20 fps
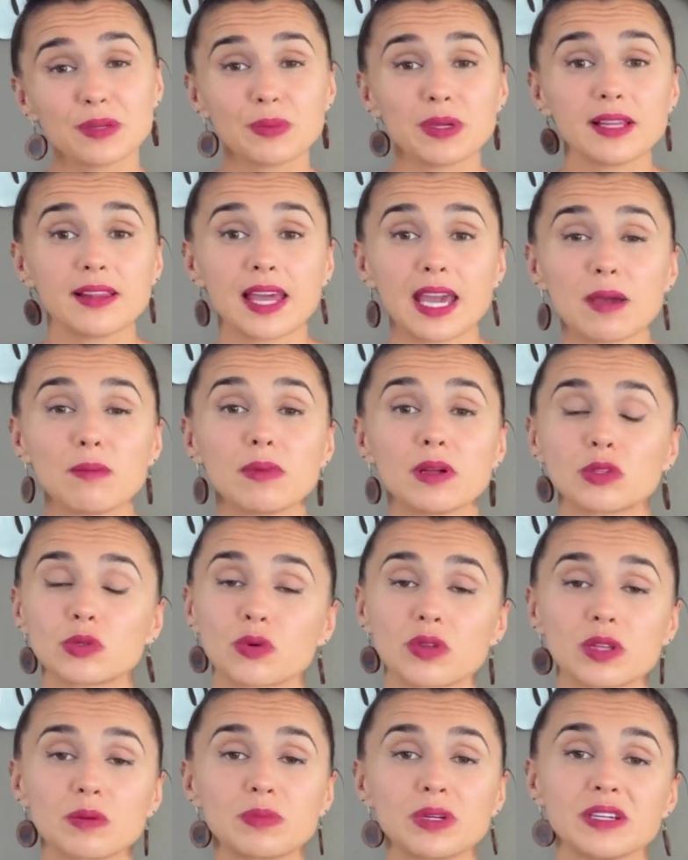be labeled
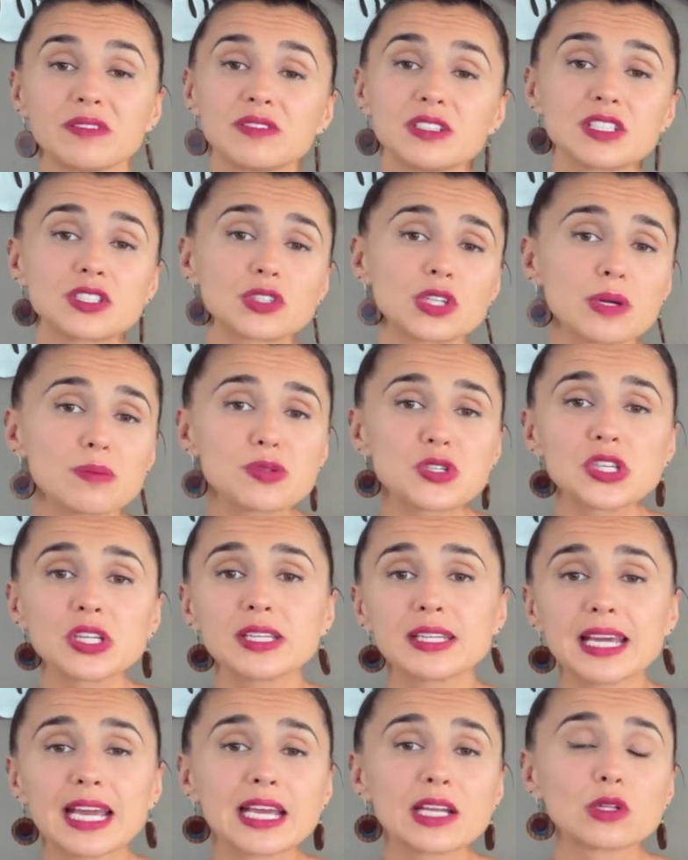with a brief description,
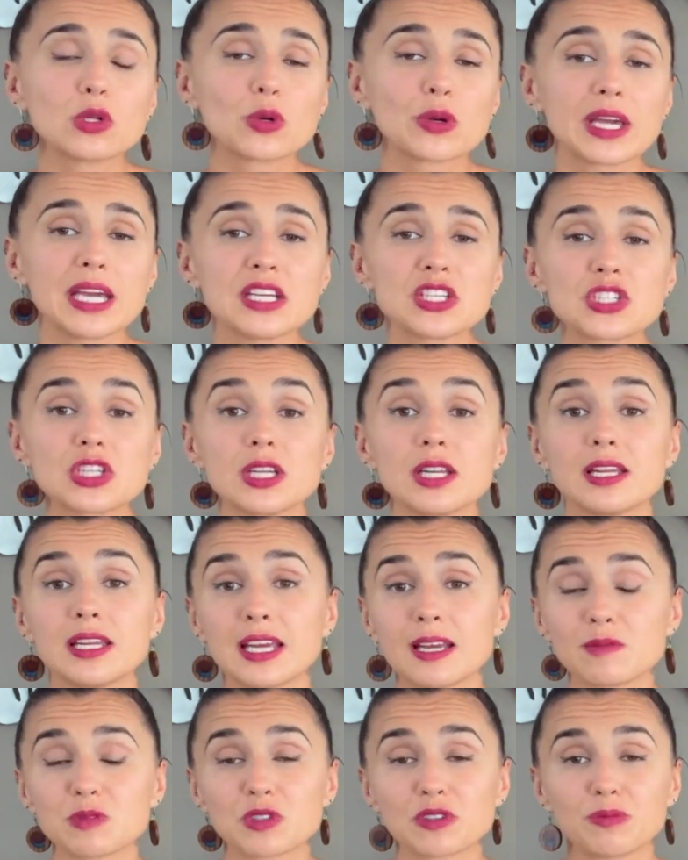date, location, and
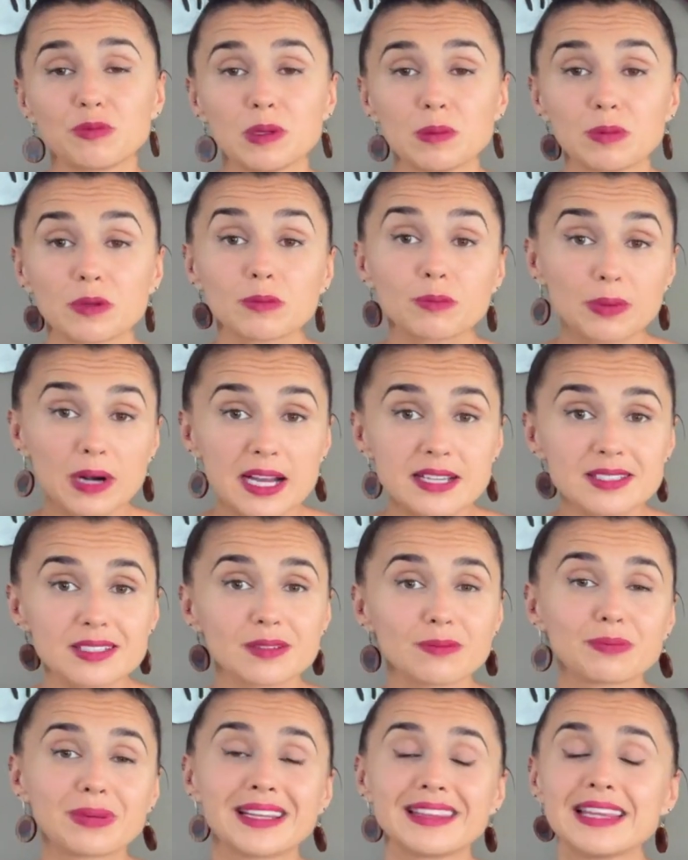names of people
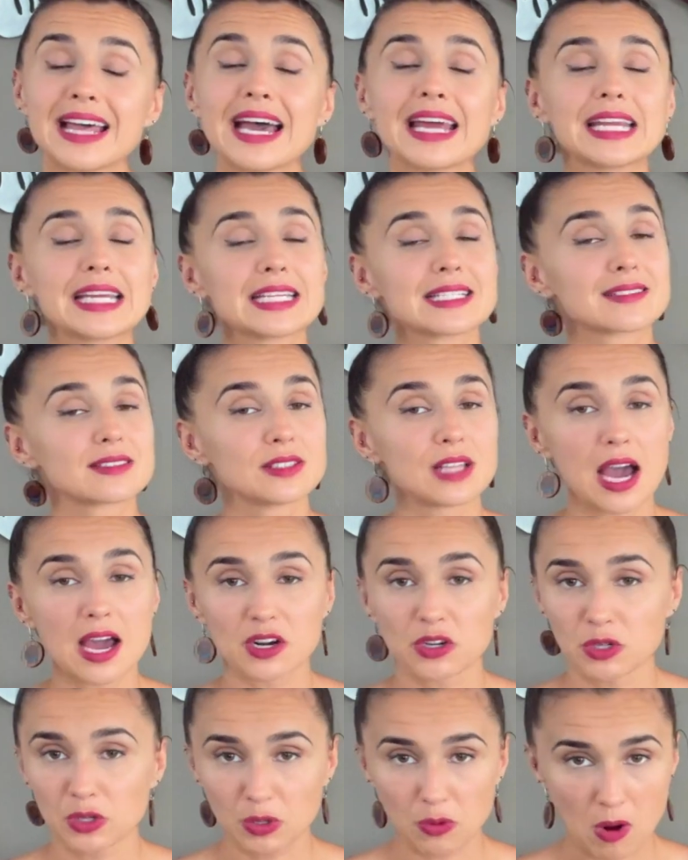present, but that is not a
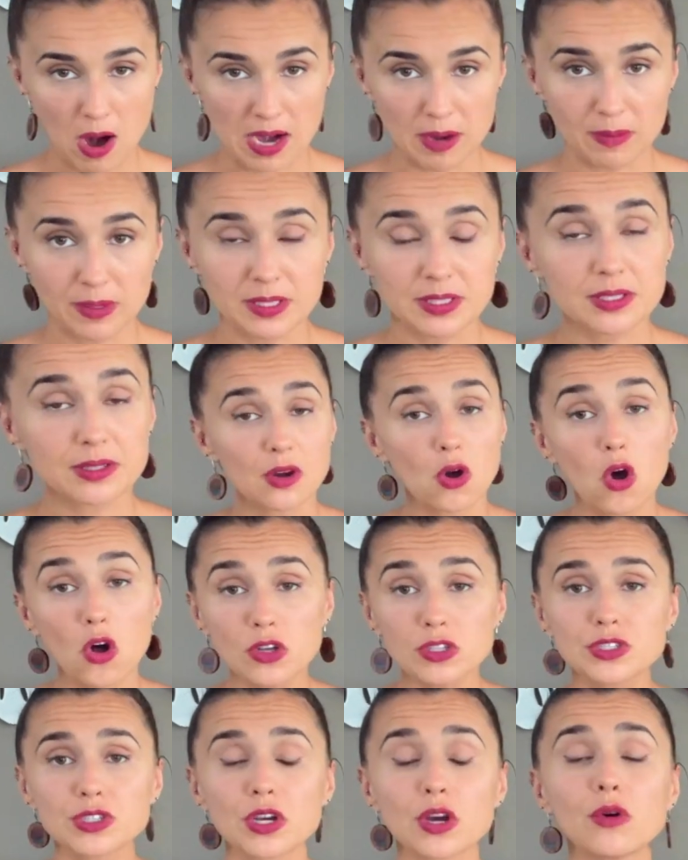requirement.
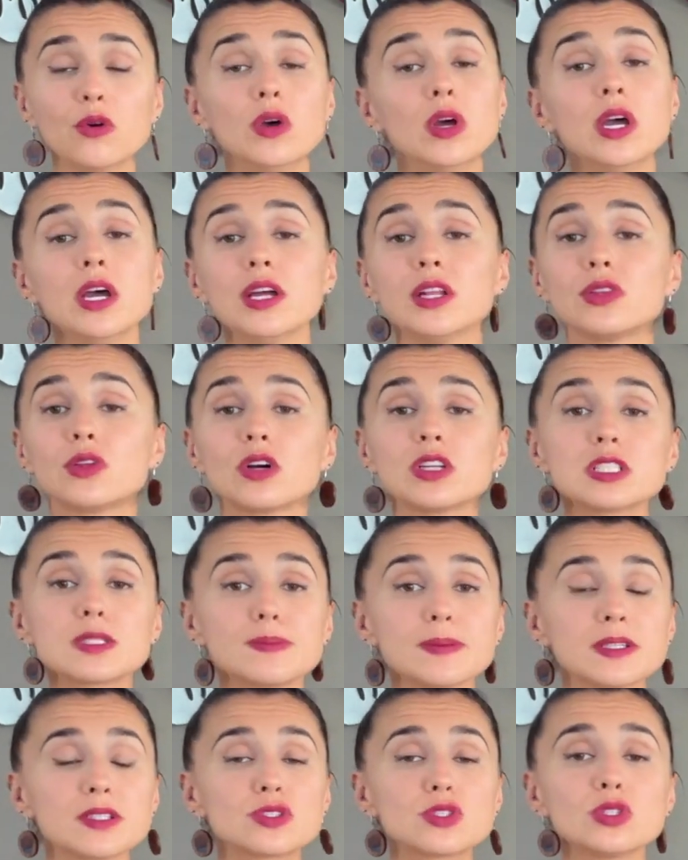Also, don't
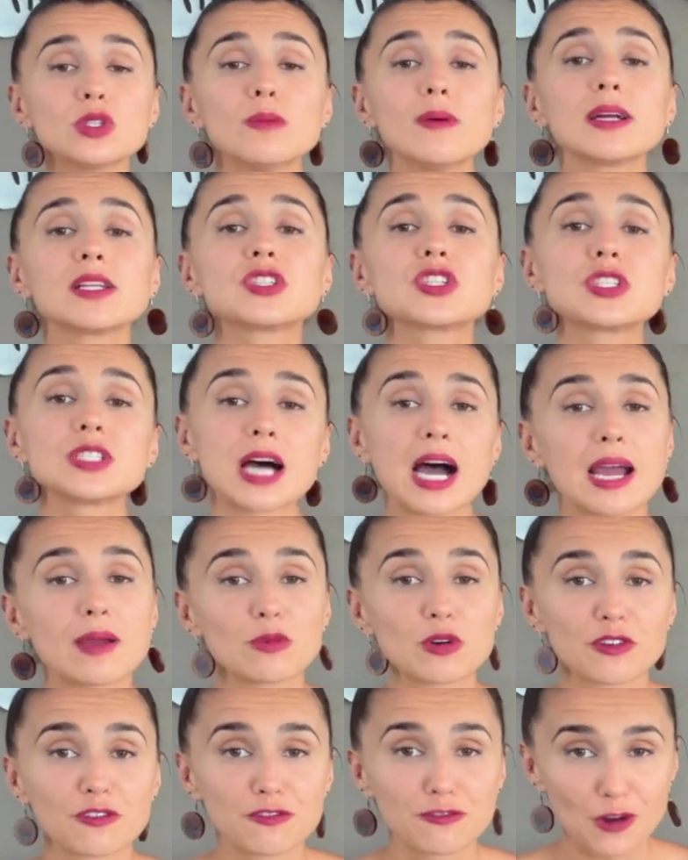spend too much time
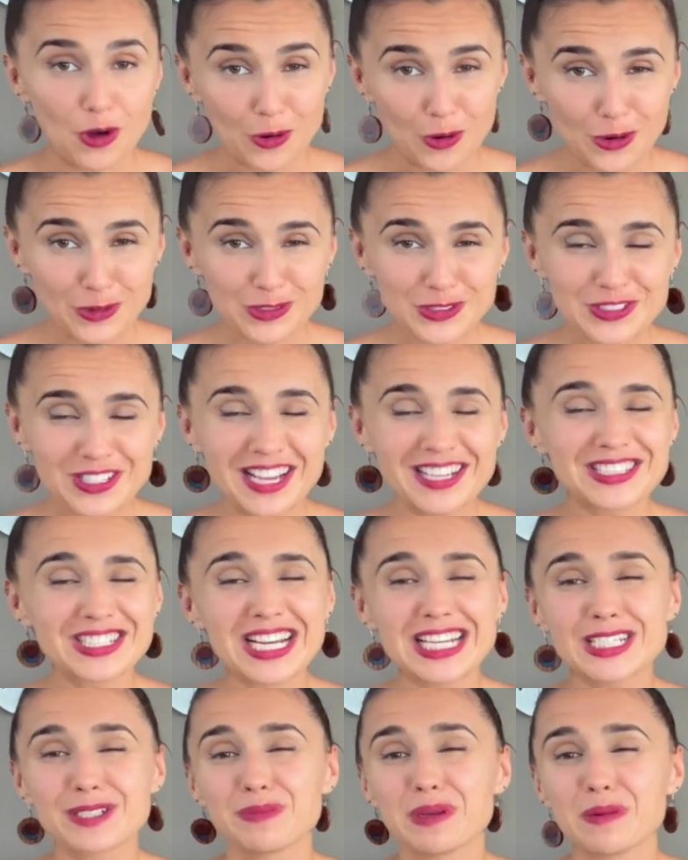on photos,
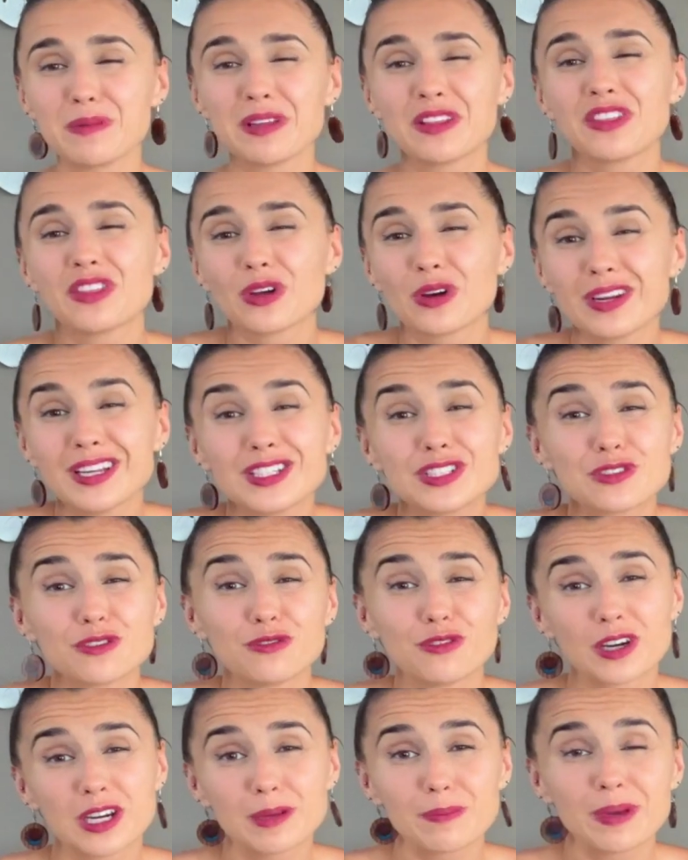attach maybe 30 to
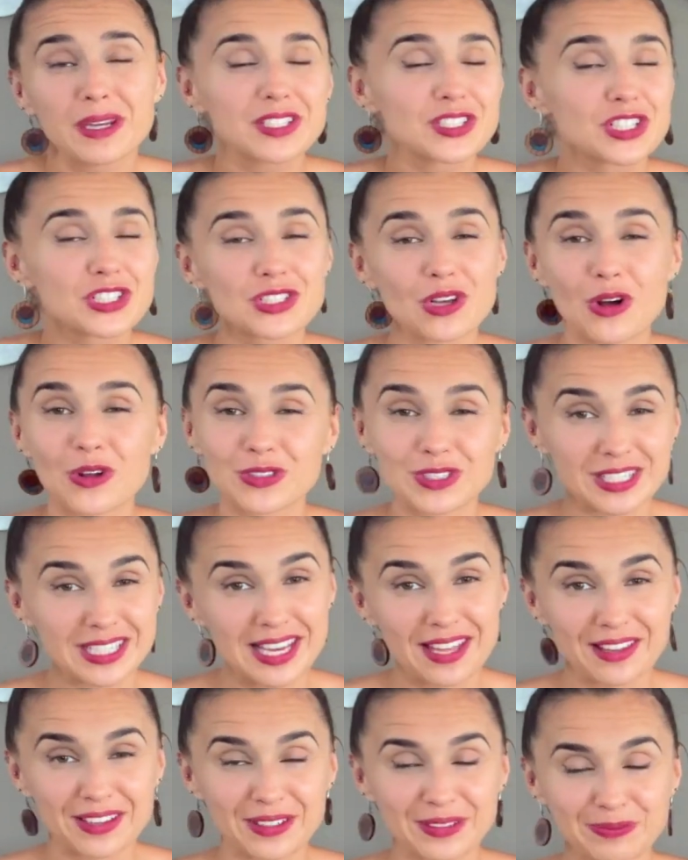40 pictures
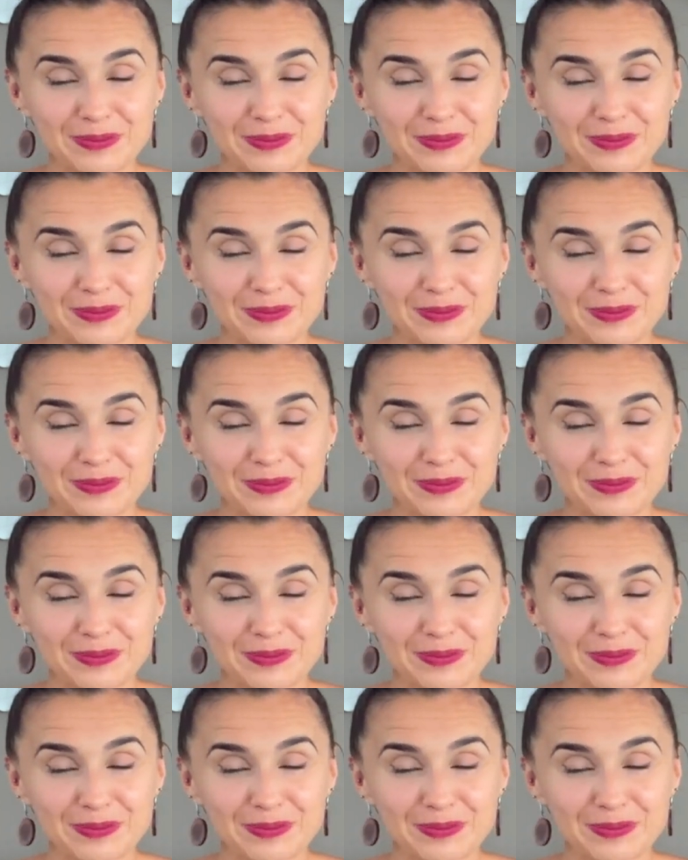altogether.